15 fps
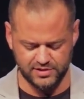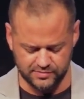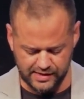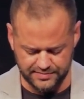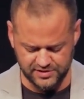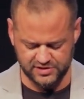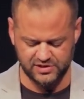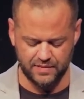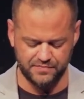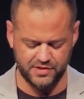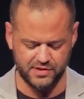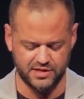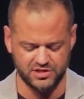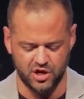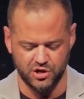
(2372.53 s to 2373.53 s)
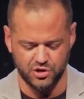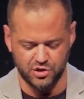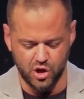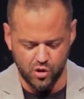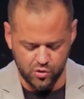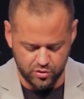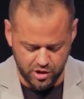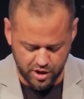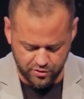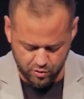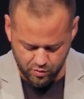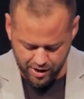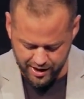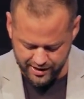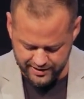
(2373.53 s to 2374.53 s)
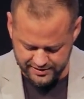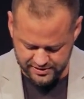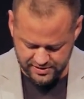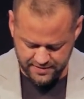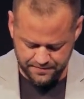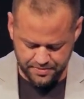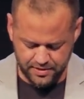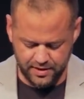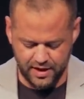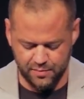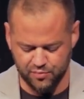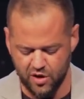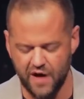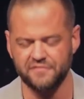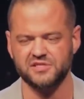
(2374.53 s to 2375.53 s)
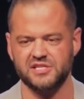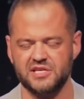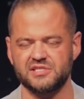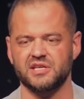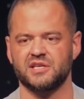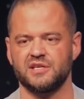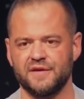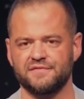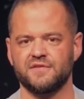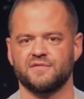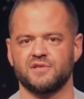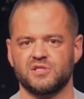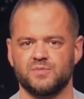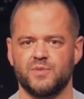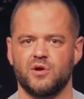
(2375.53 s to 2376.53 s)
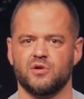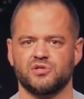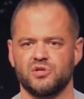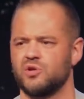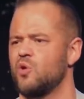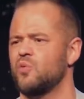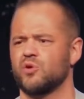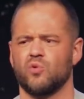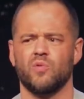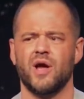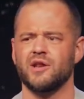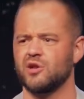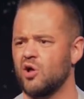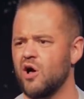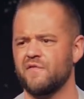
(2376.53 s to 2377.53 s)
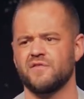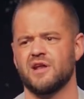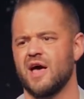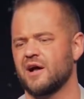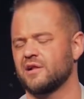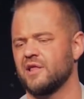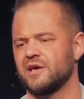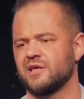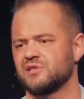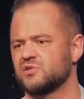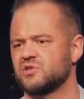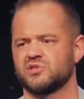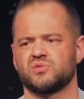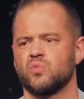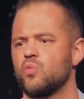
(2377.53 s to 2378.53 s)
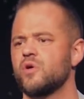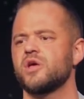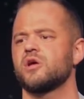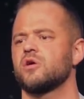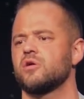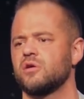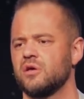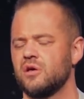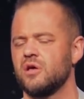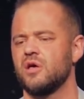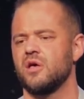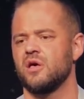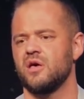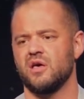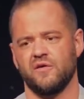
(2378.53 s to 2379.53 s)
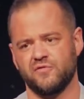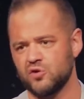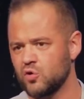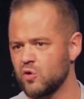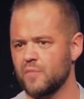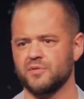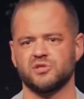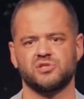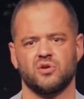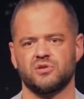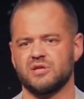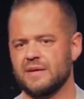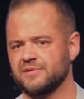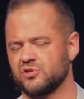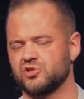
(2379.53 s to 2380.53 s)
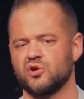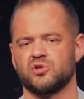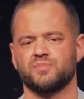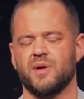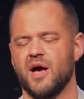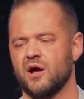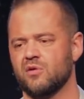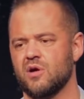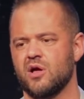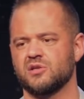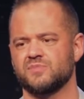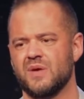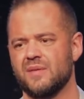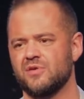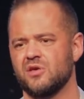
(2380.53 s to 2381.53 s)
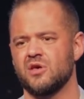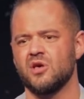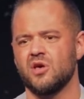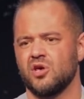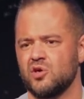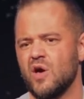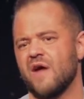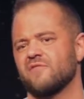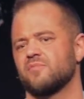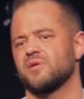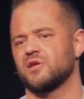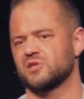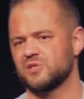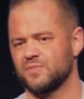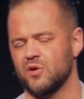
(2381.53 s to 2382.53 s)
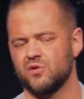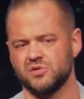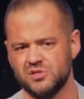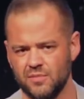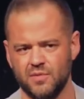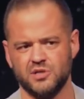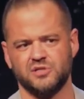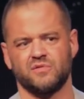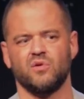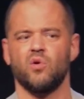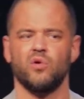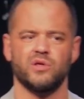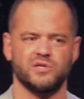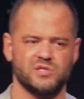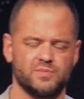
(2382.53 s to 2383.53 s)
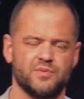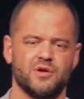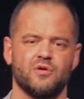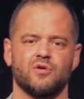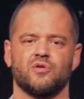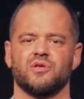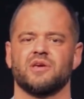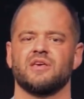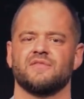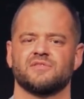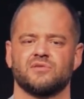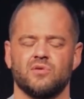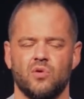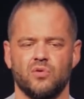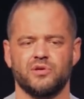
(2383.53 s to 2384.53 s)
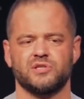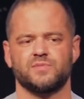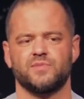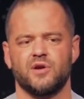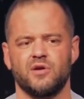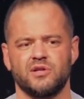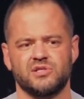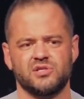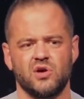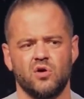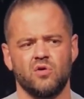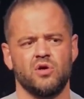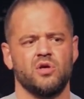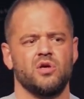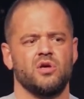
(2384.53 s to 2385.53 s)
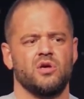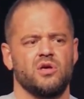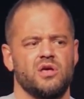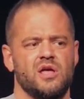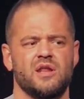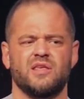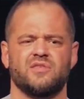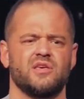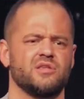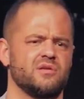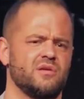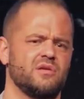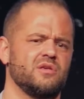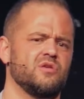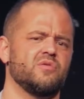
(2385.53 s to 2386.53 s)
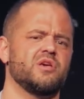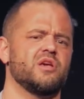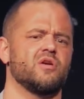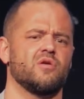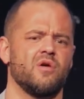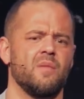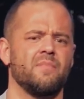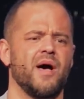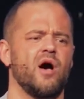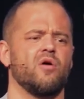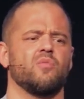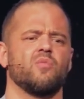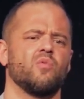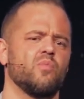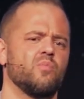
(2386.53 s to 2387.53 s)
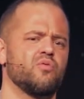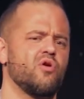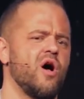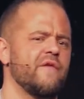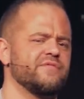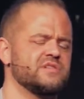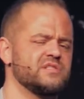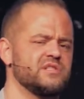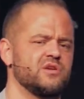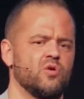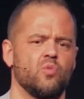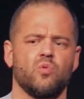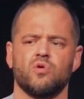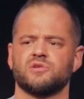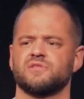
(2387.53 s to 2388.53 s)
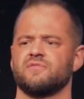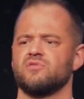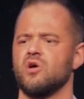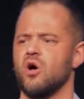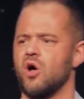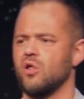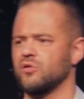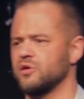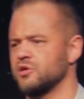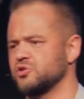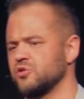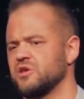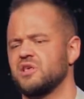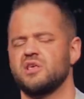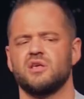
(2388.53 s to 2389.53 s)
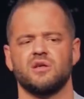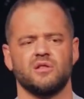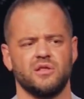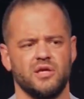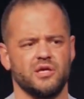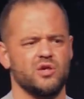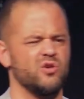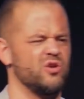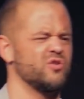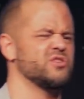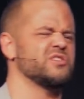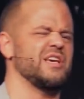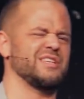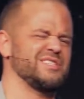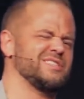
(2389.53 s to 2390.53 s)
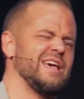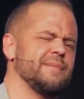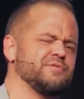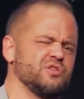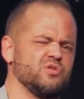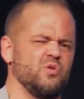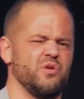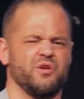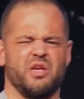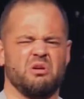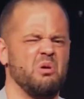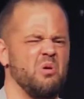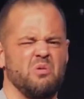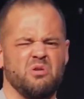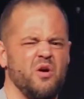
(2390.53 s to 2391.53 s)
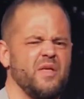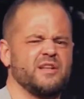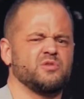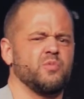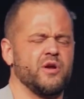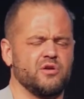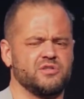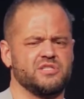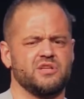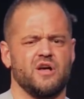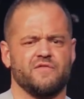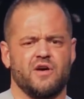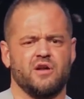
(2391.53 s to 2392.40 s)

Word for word: sometimes it's something that's unknown otherwise. And prophecy is a gift of the Spirit, so you don't want to write it off and act like it's just weird. If you grew up in certain types of church backgrounds, maybe you haven't been exposed to much of the Holy Spirit or the gifts of the Holy Spirit. And so anything you hear about prophecy or words of knowledge or healing, you're just like skeptical. You're like, oh no, that's weird stuff.